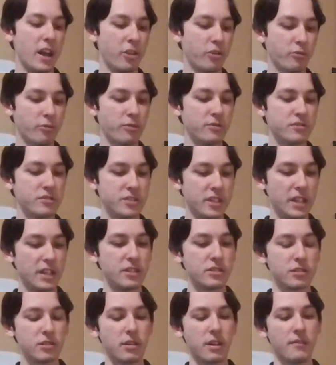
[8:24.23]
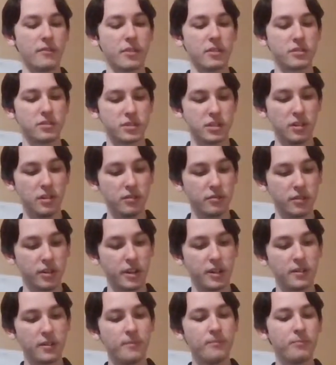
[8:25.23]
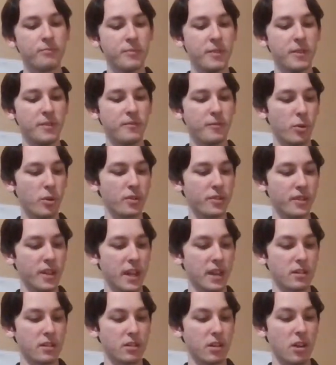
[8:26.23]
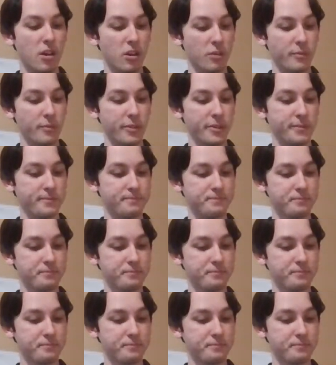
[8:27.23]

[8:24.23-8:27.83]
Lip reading: through seizure of their children before they could harm him.